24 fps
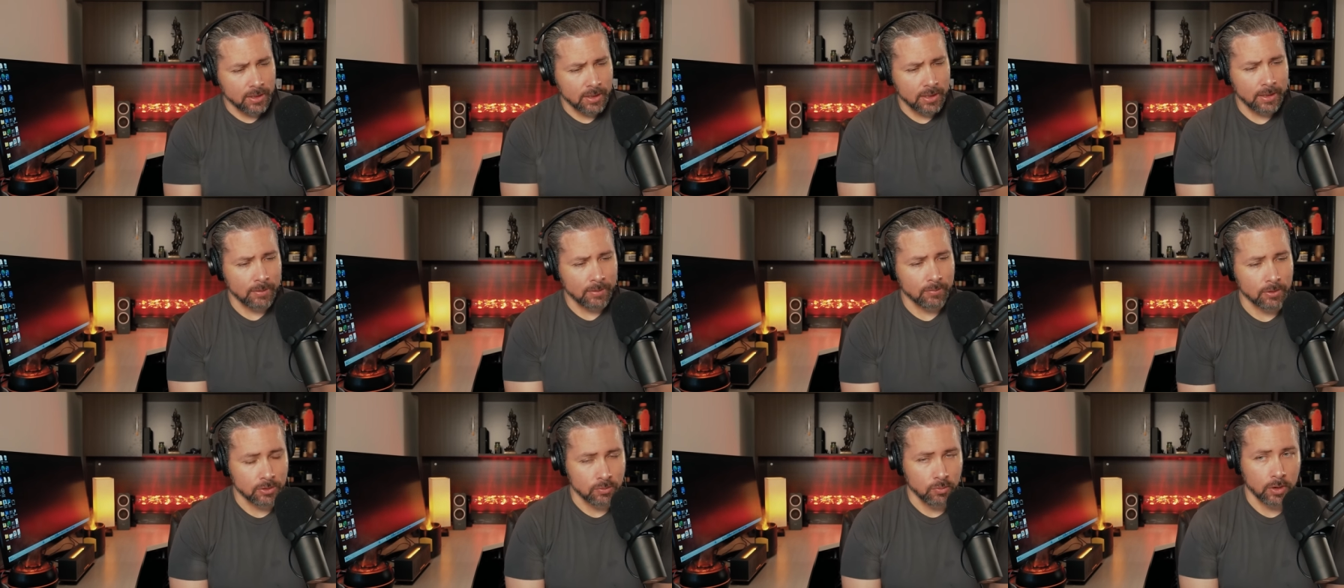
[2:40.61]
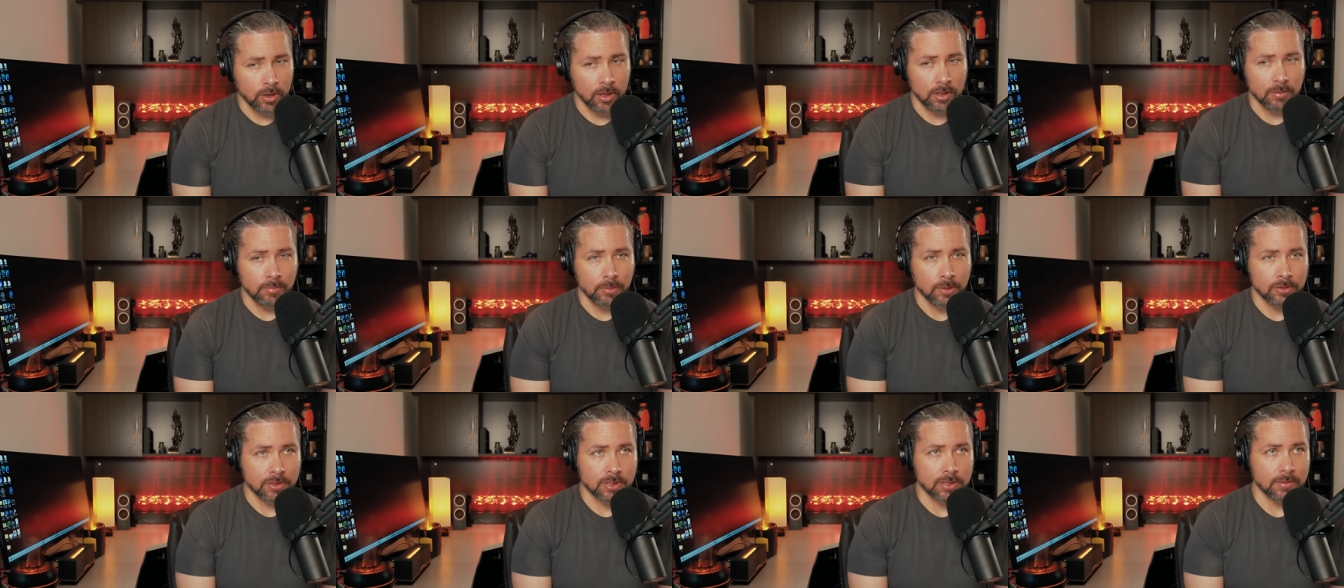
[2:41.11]
it was one of
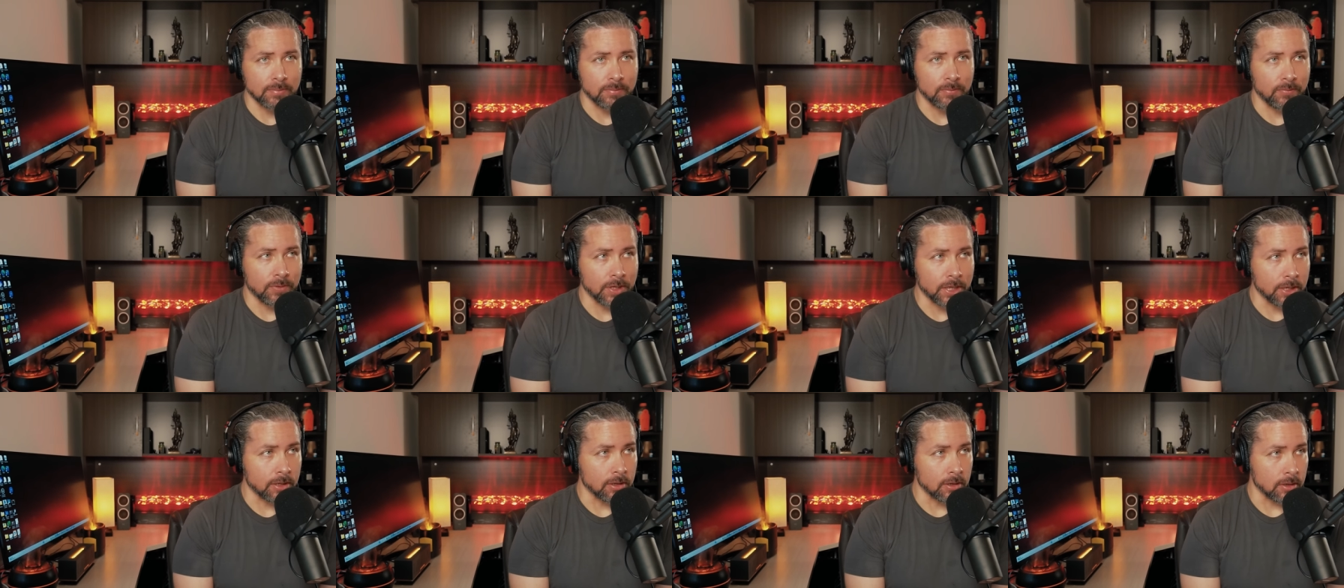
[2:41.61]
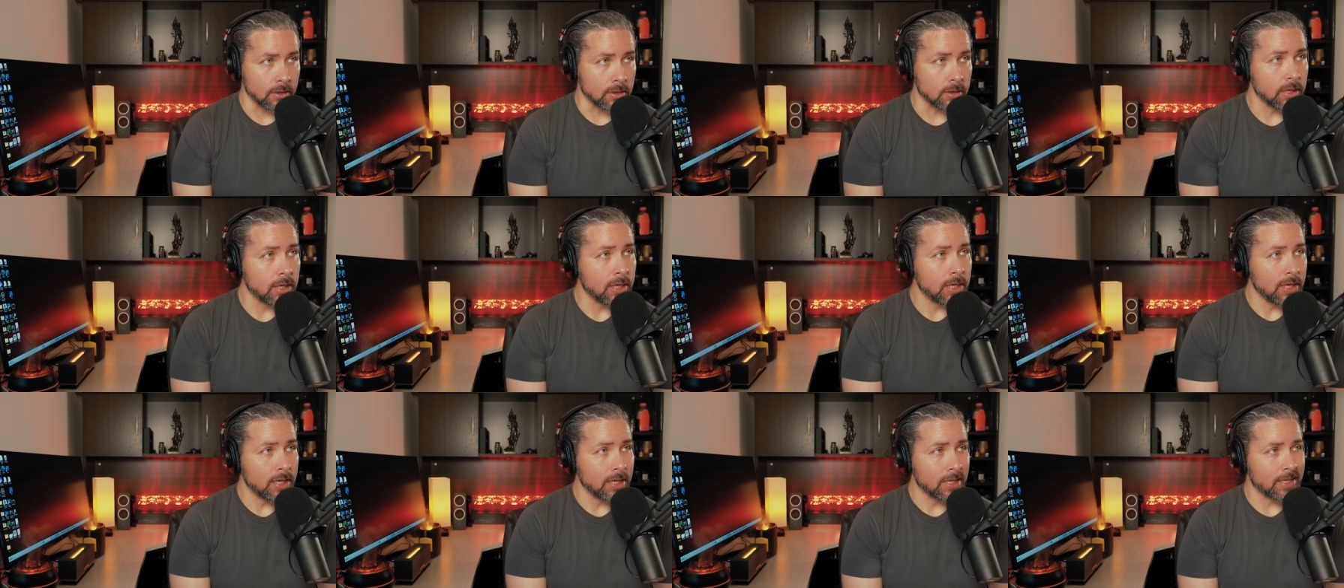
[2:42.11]
the most severe
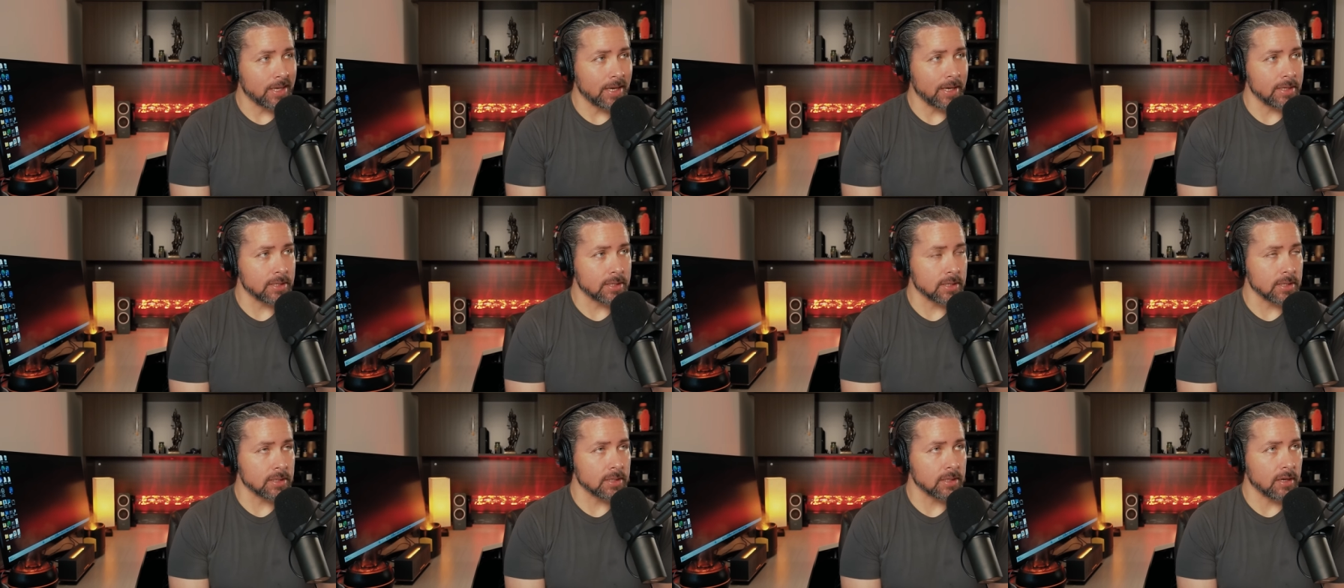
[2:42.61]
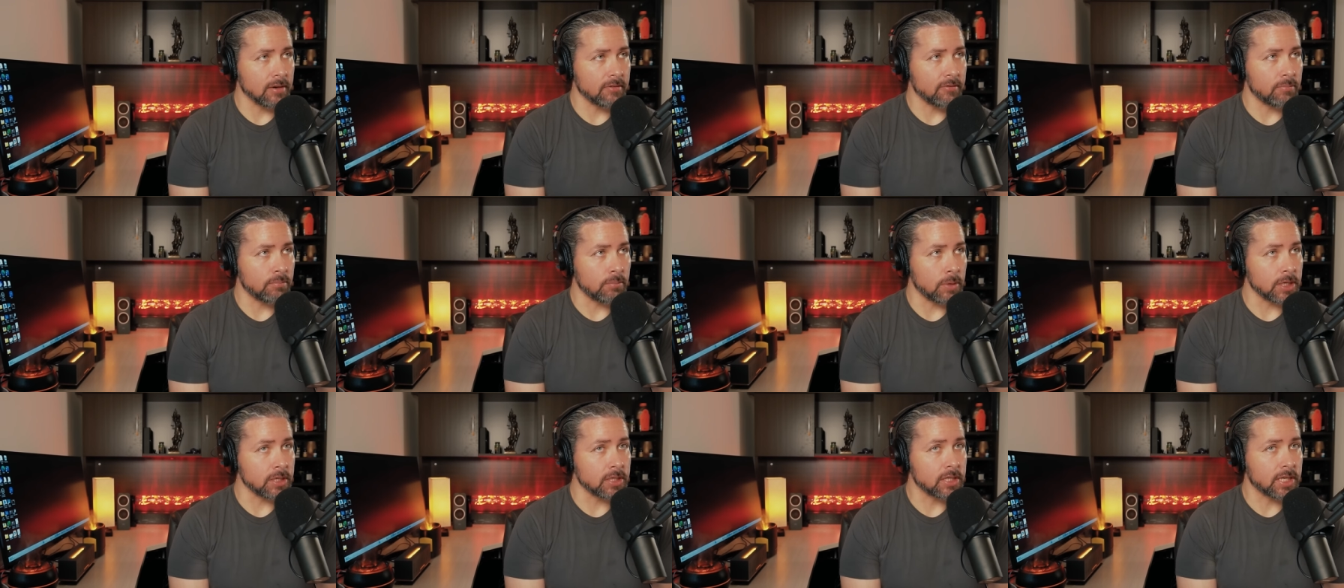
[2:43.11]
cases of
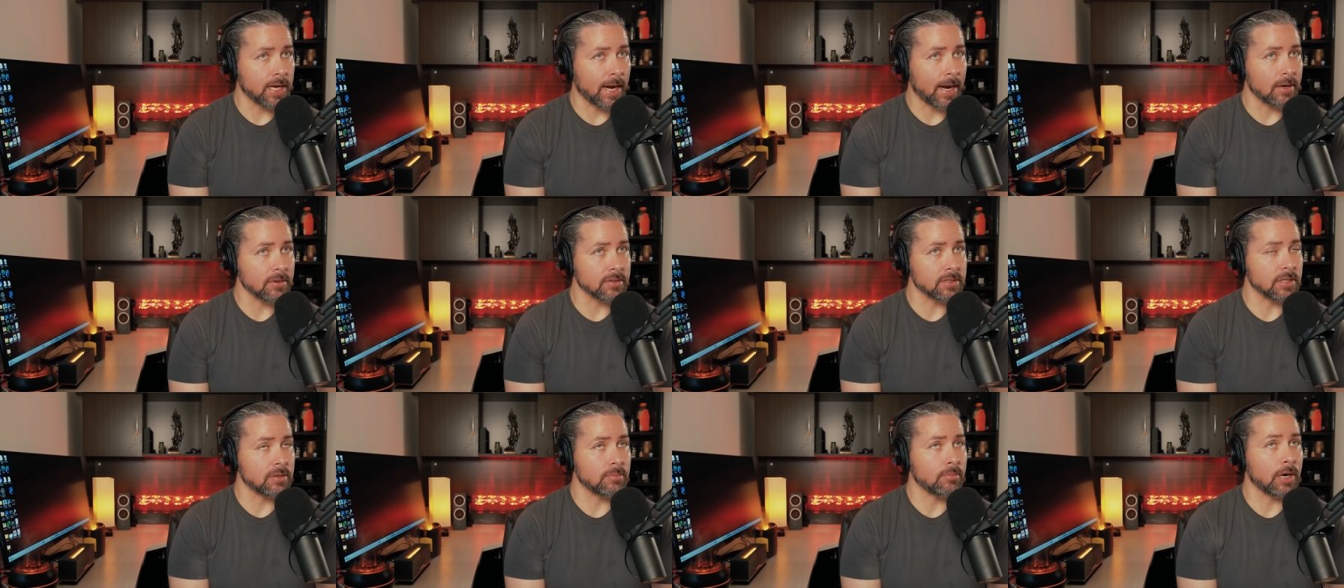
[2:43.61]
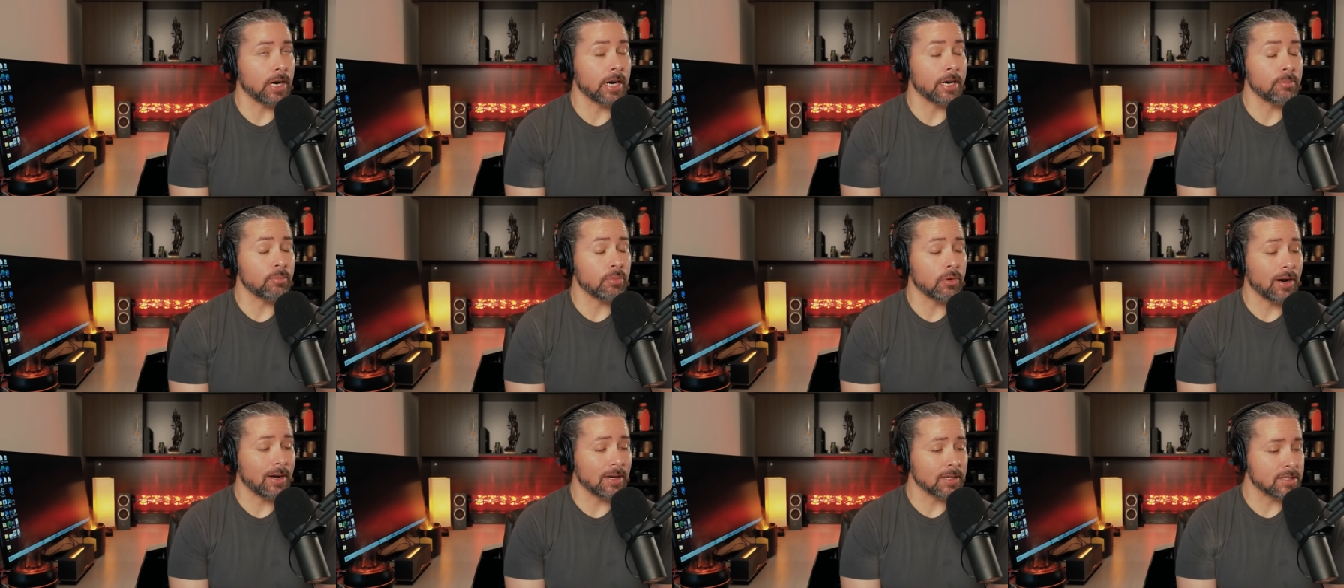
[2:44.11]
Munchausen by
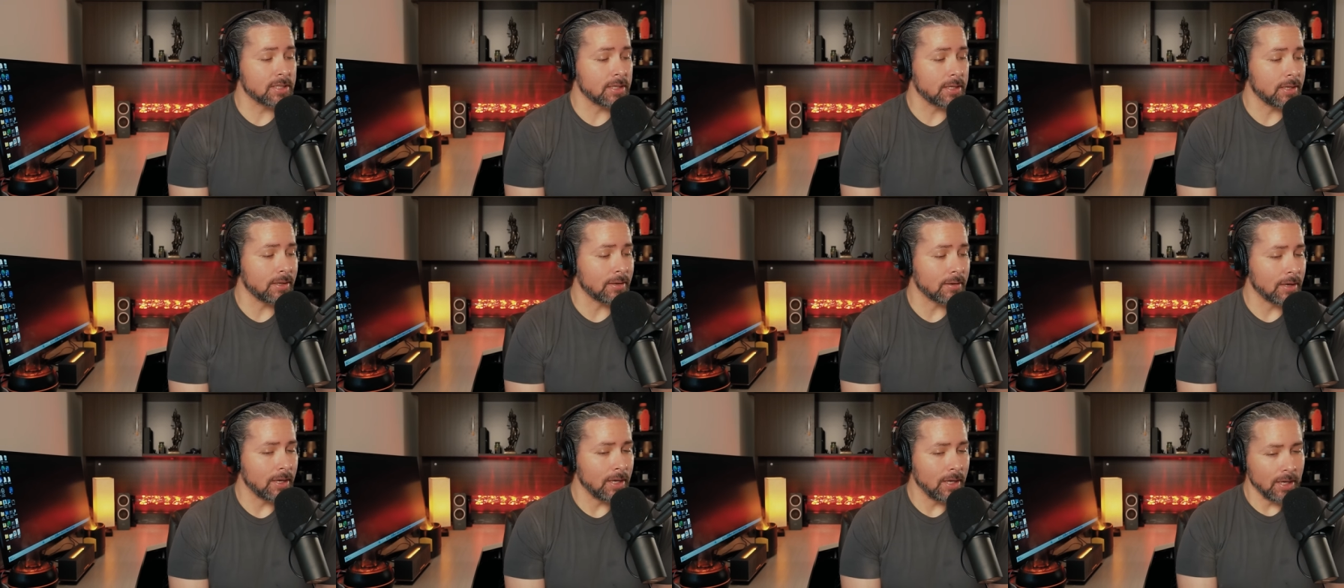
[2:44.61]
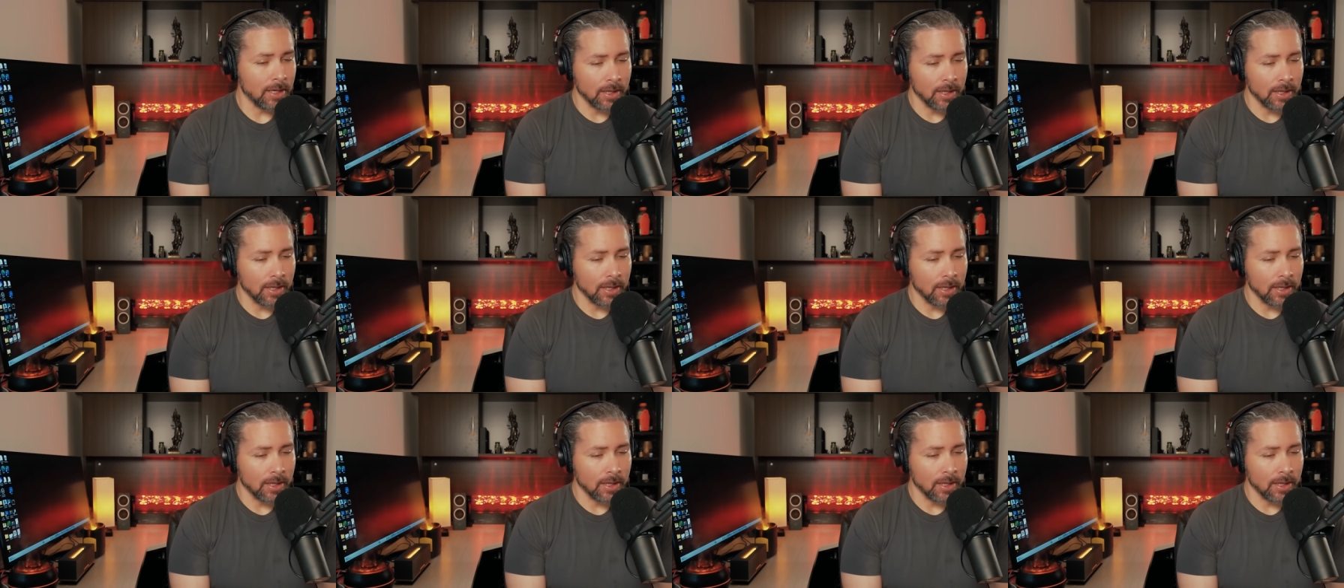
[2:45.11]
proxy